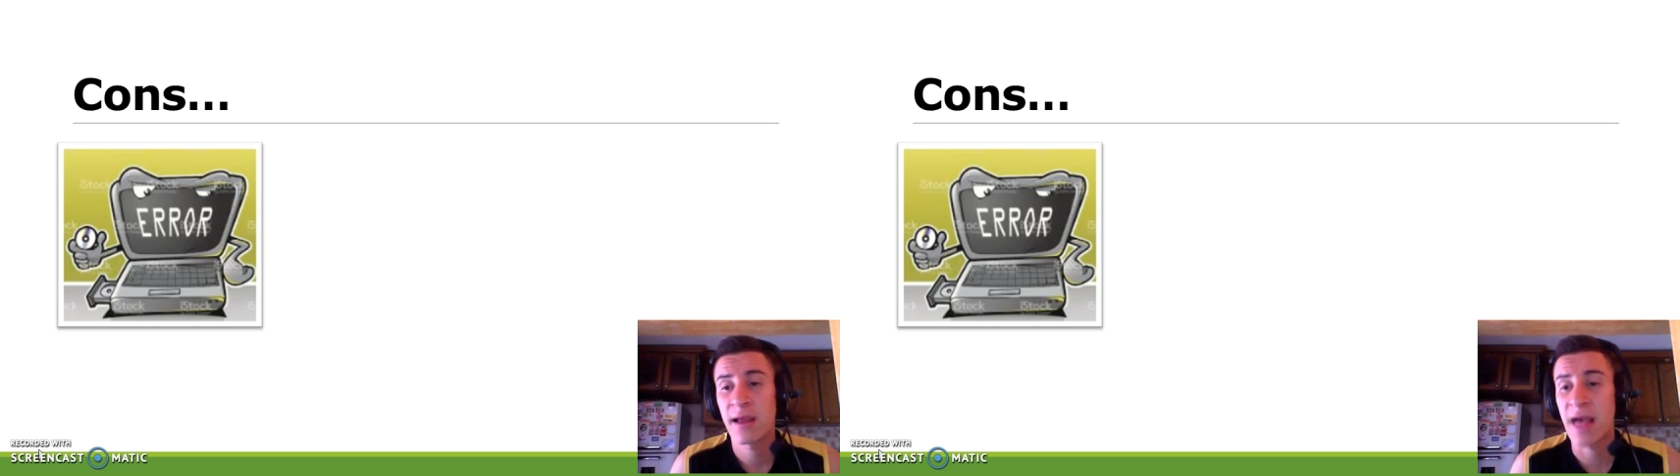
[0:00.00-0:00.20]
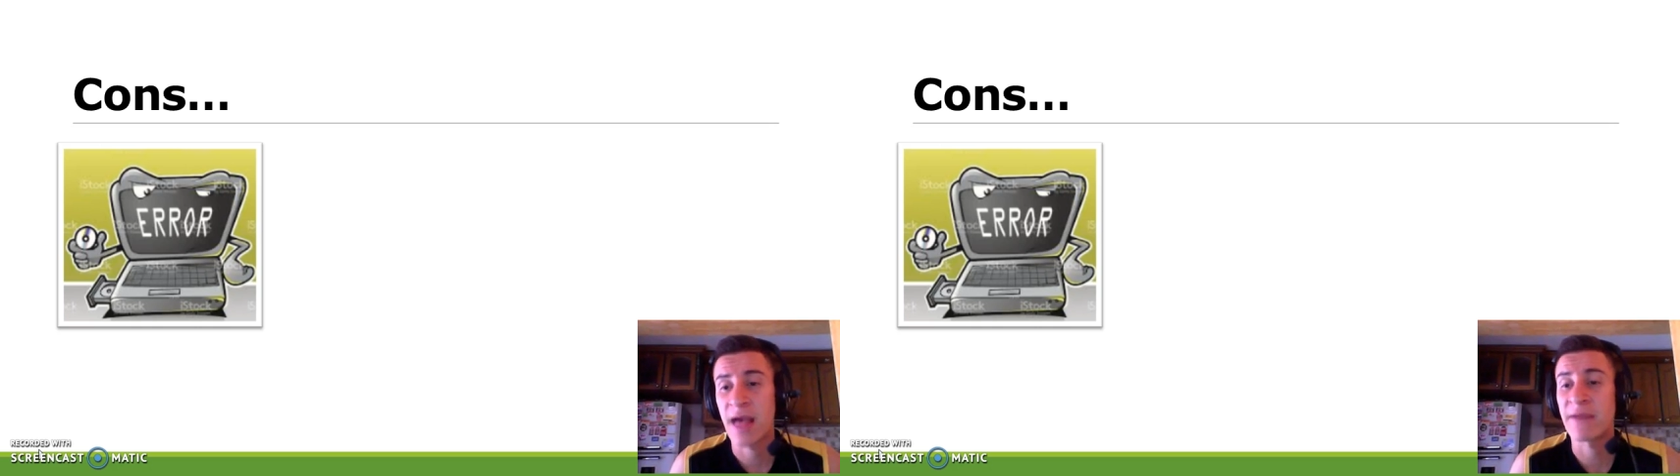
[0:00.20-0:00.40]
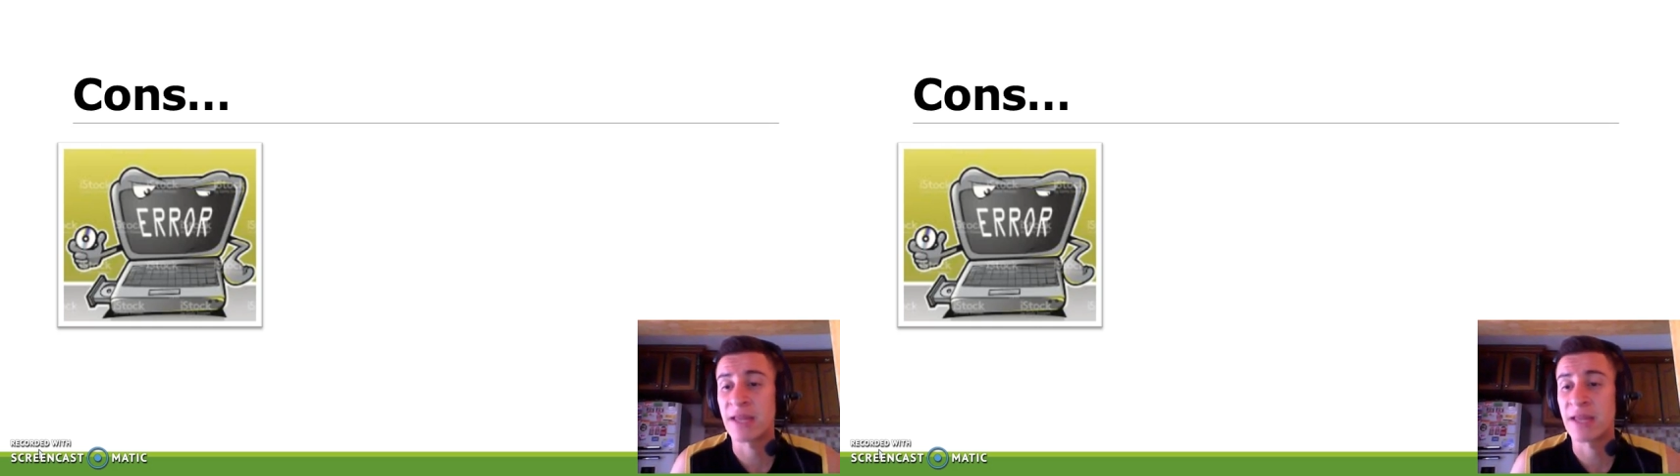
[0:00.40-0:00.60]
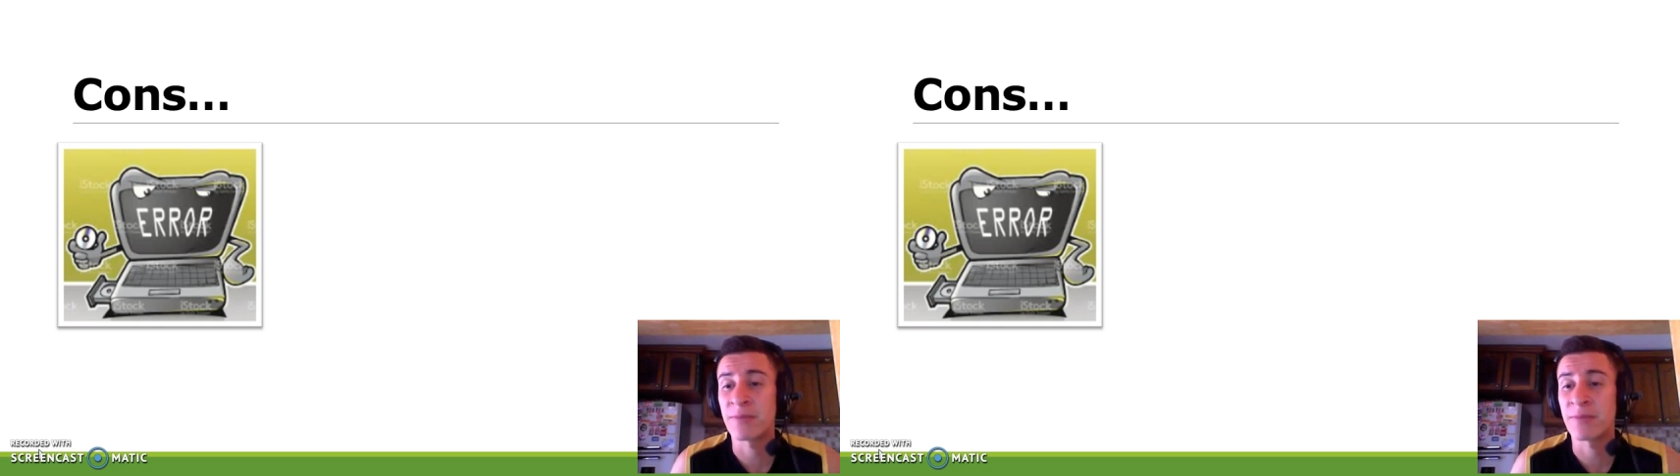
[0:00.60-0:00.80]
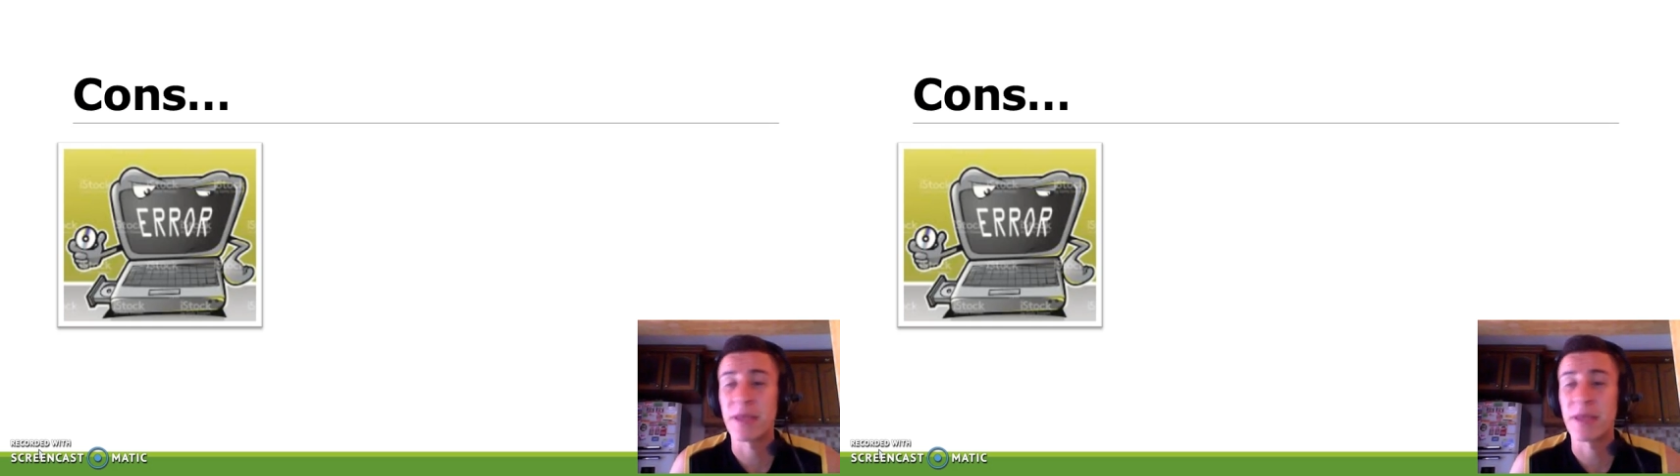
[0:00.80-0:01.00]
have a
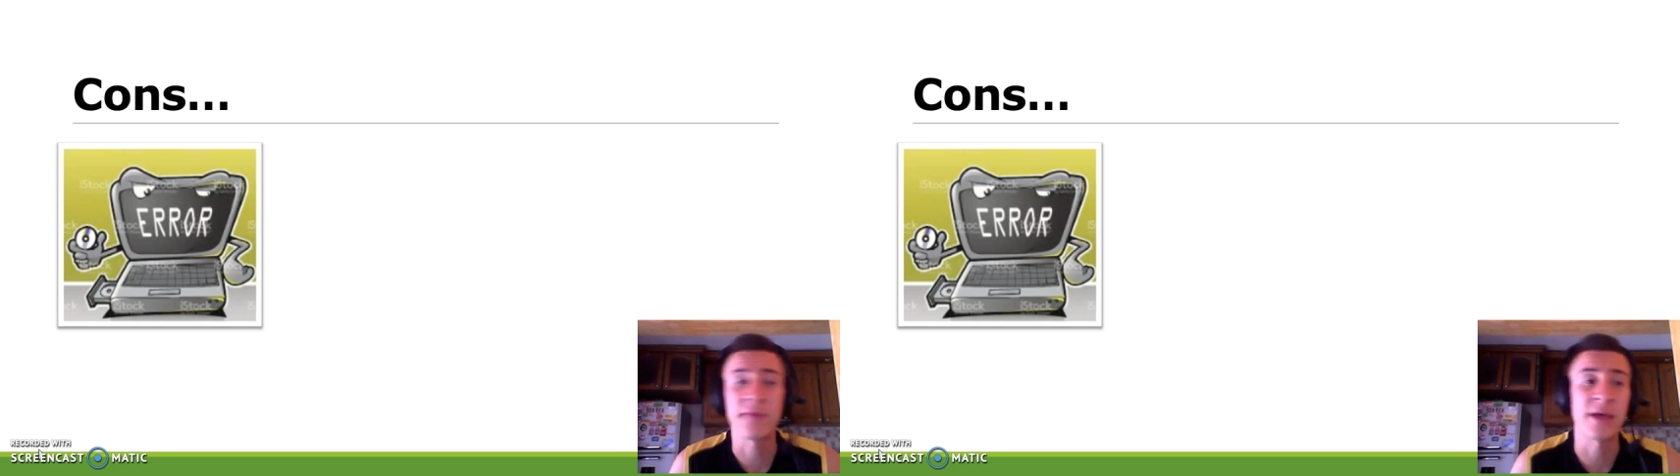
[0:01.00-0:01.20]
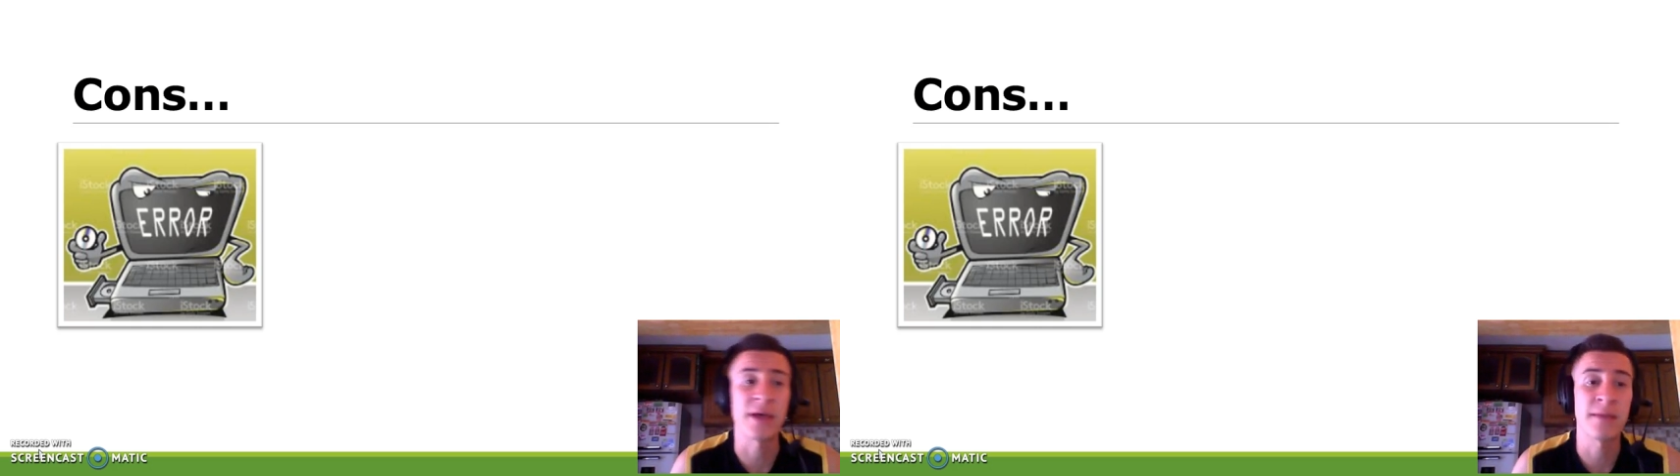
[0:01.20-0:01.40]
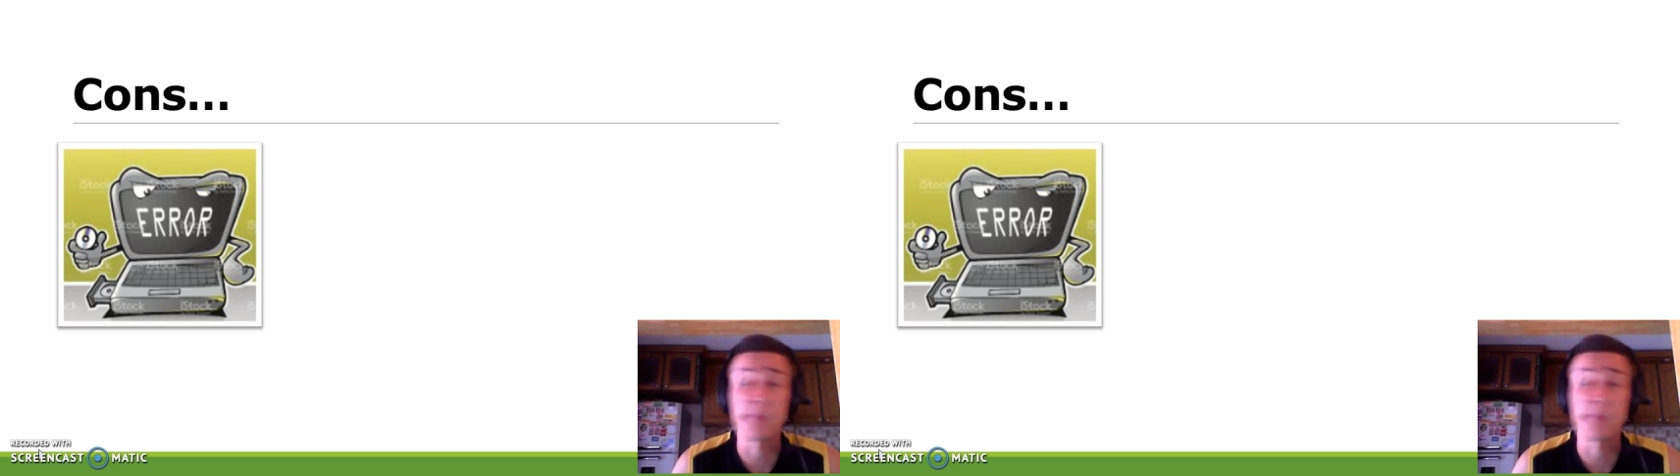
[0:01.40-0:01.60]
little bit of a